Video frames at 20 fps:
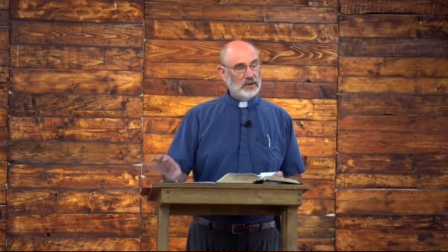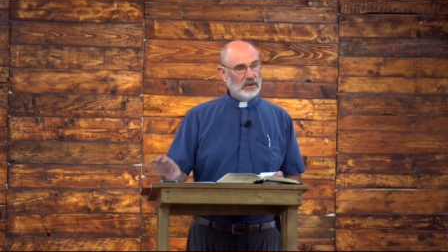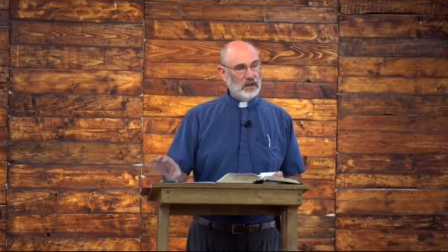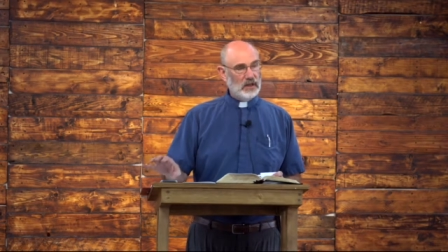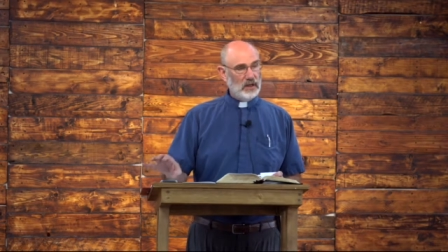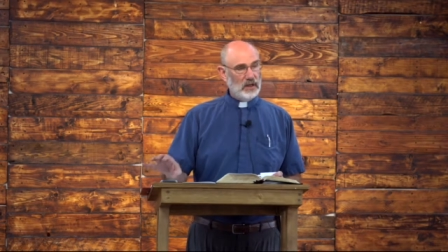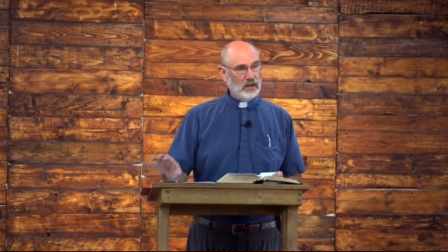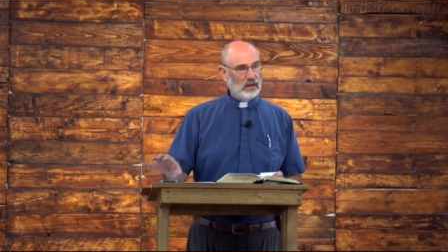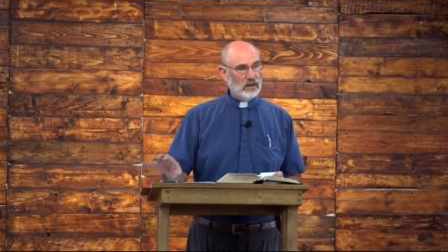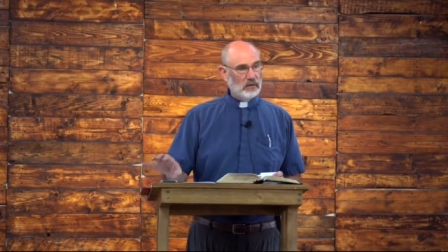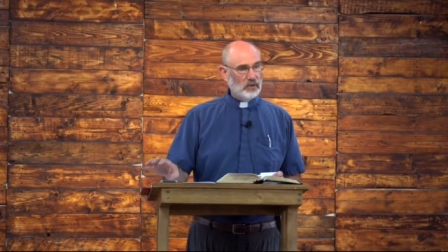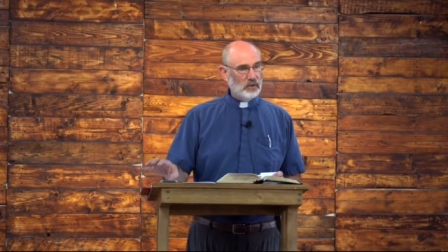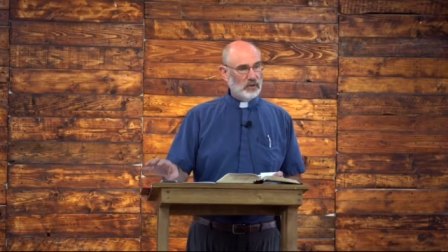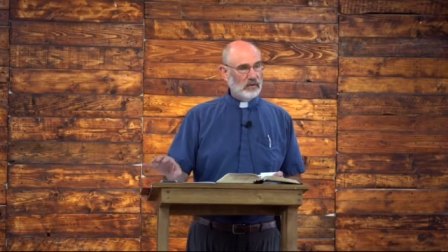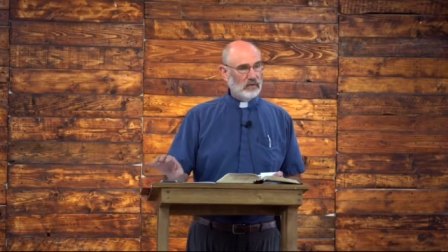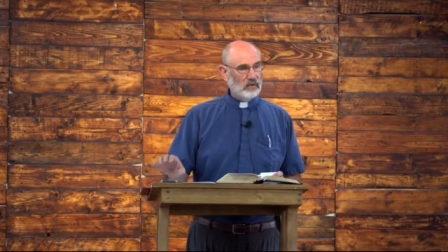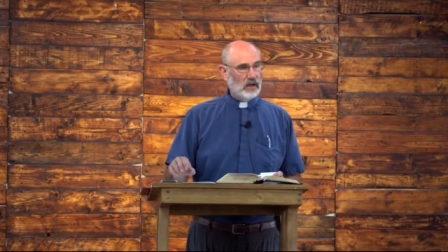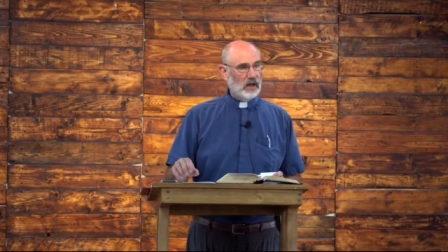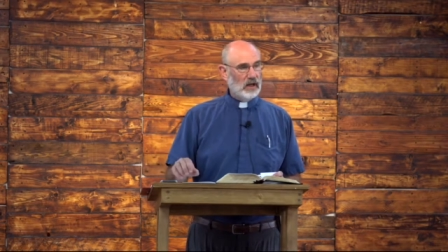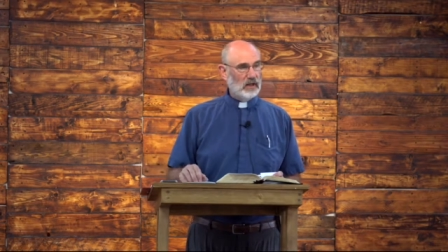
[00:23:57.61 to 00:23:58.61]
to eat the tree
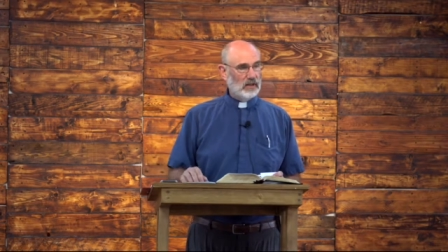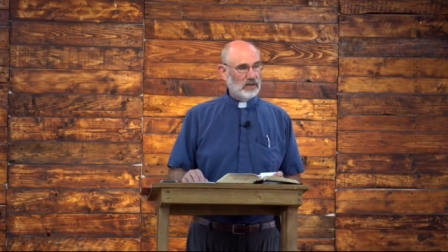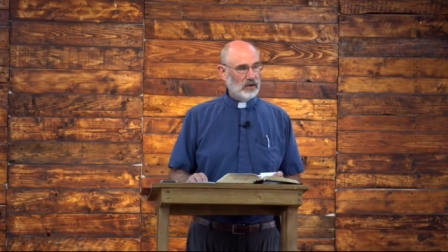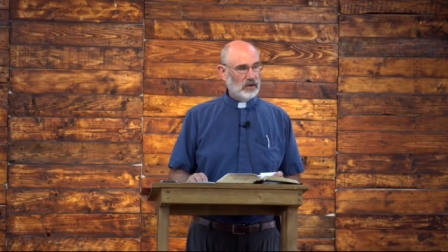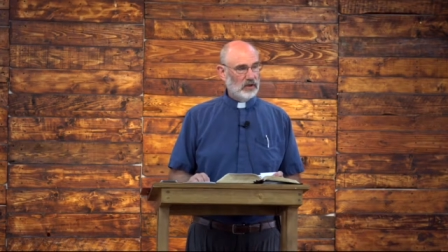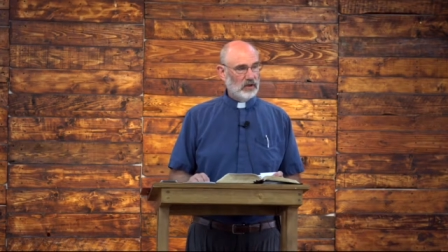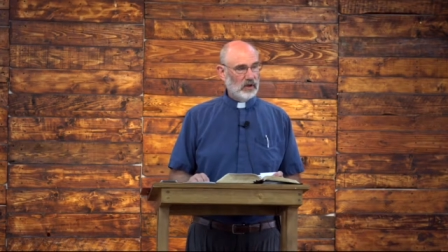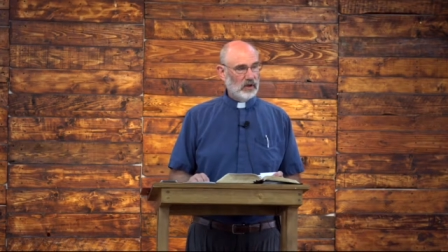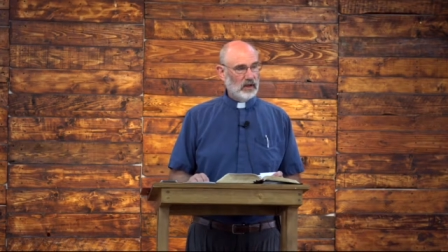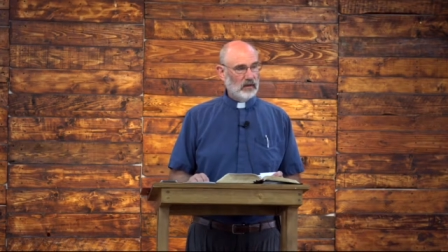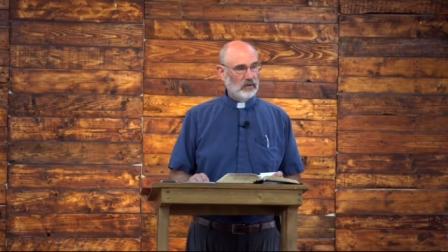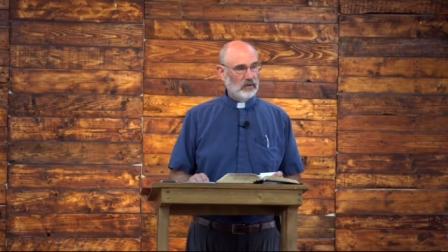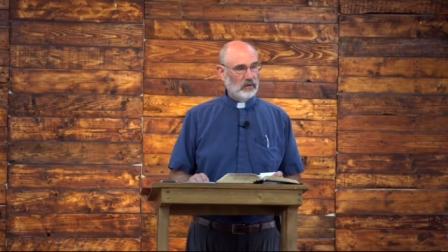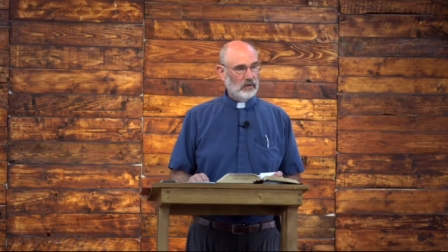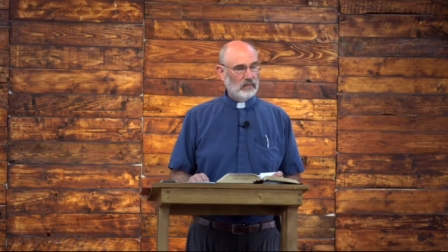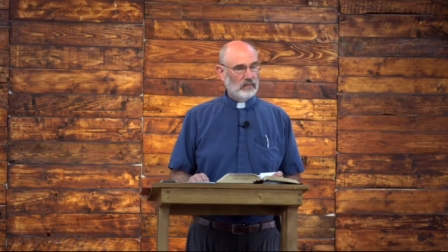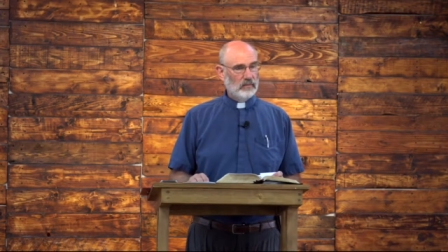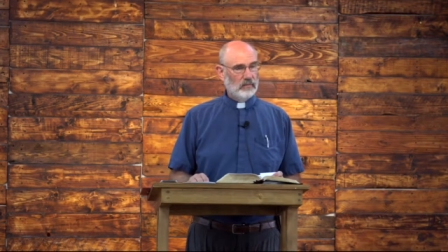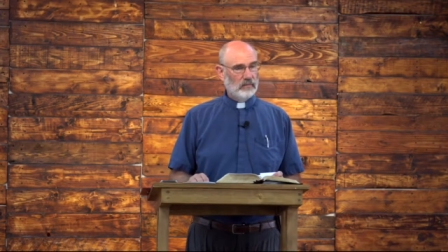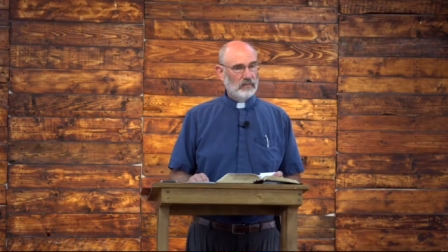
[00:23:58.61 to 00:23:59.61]
of the knowledge of good and evil.
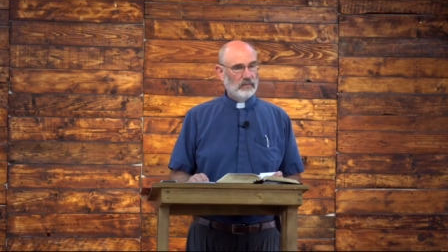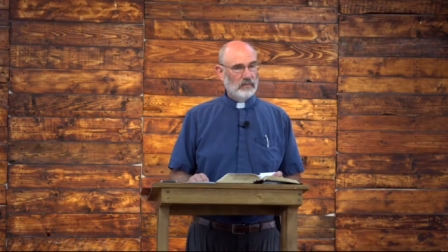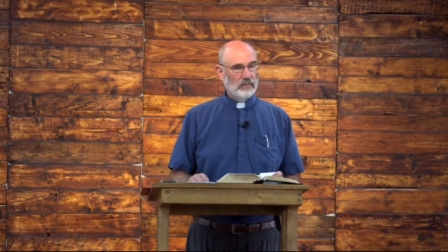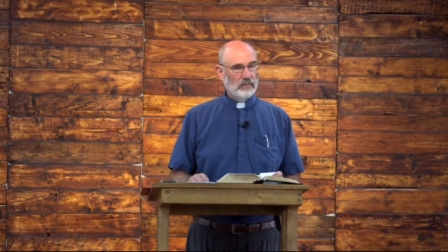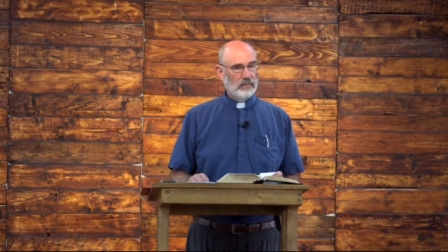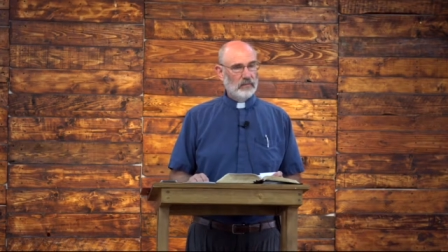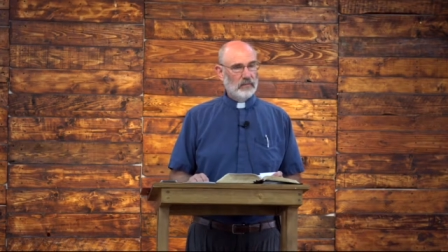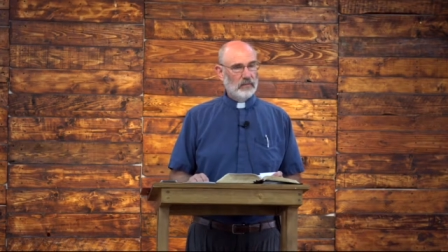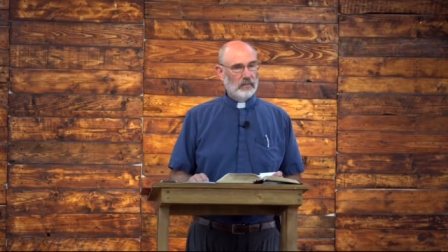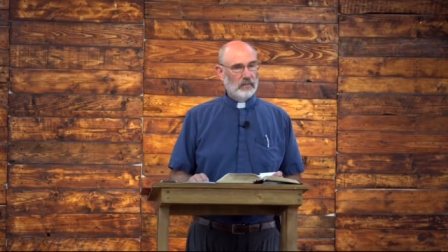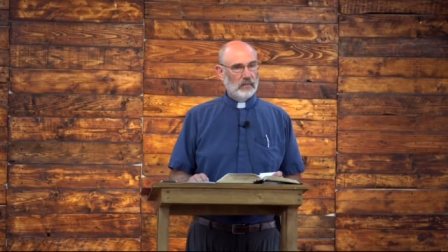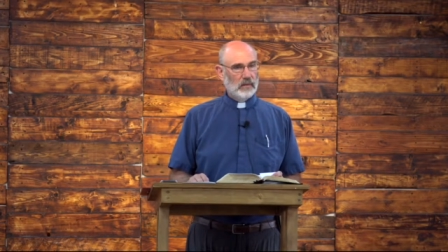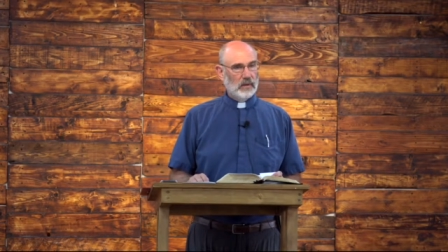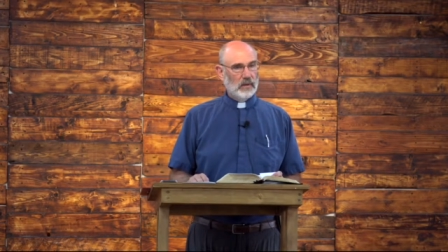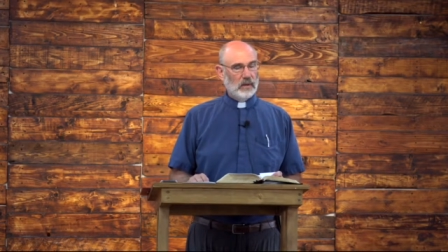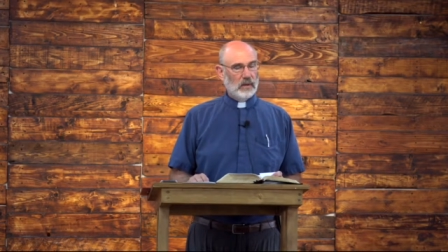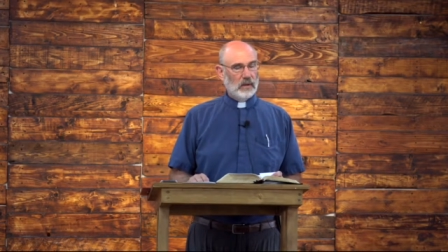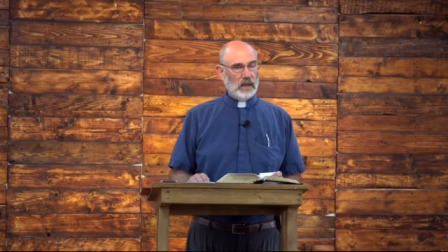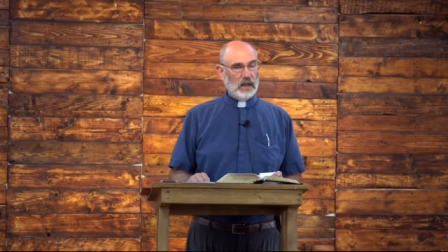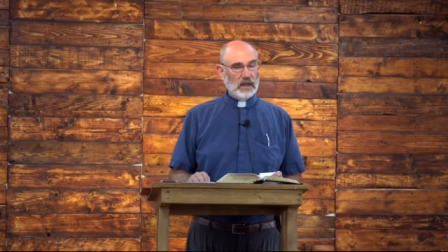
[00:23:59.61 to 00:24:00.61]

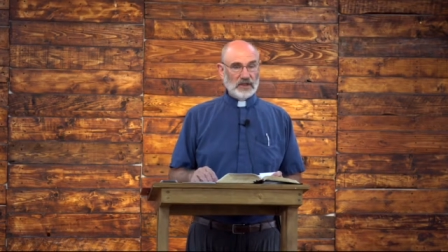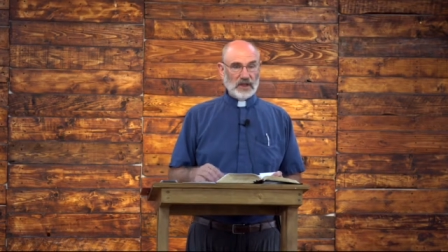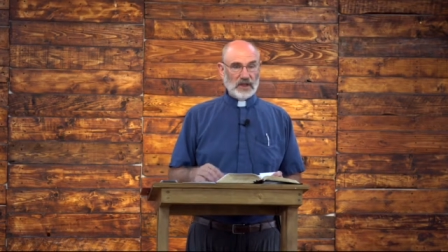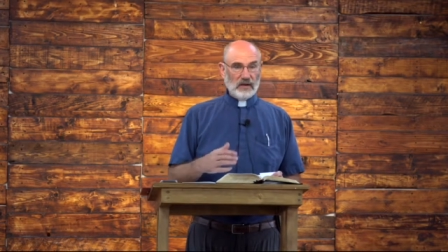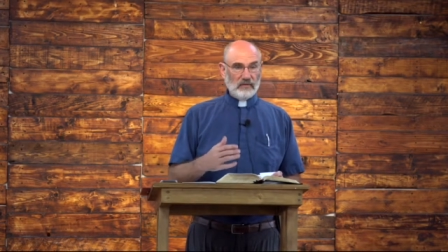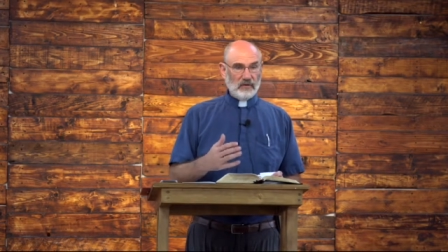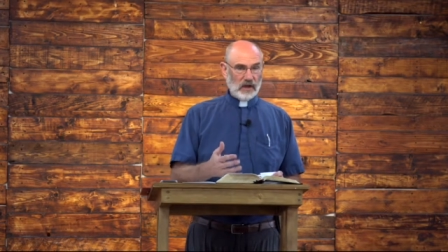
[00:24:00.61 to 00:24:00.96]
He's given